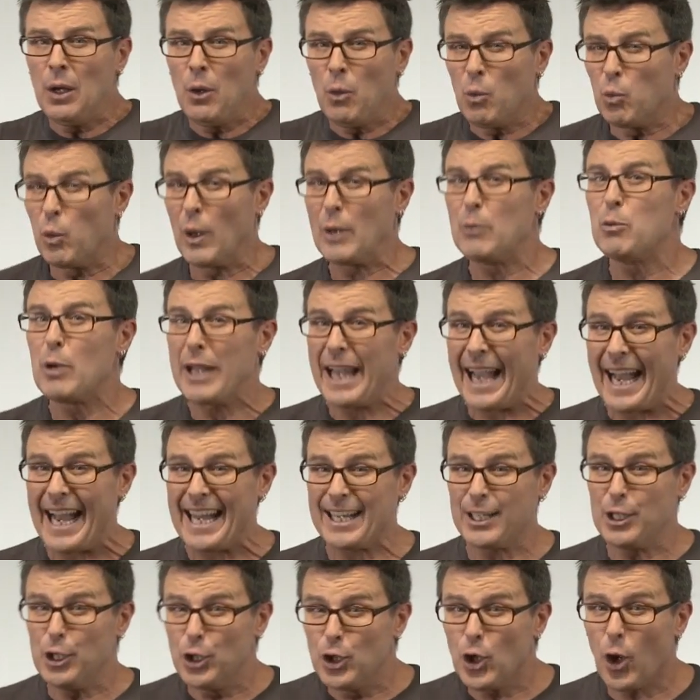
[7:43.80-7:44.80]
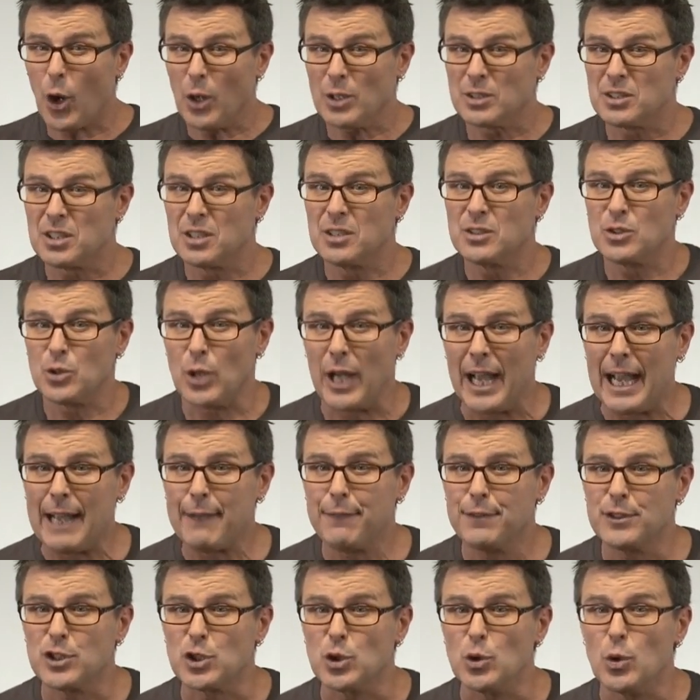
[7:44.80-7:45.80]
When we add not to
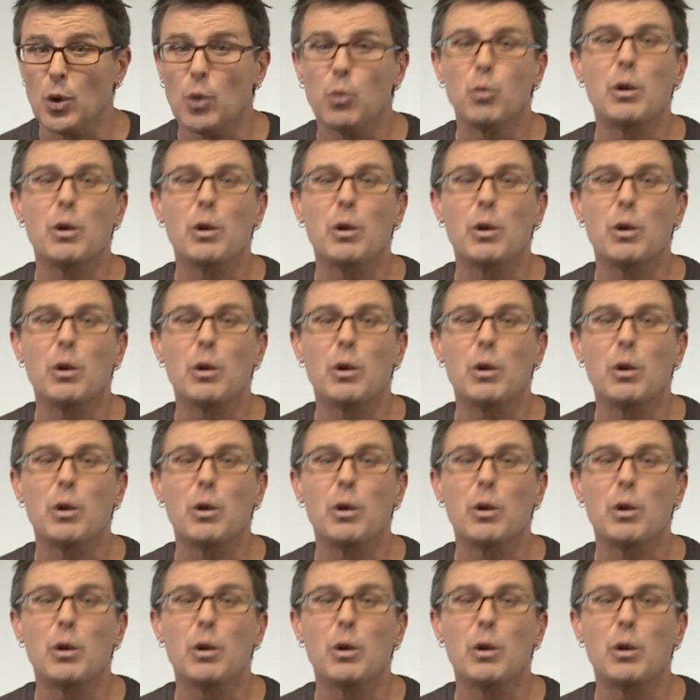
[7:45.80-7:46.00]
have to,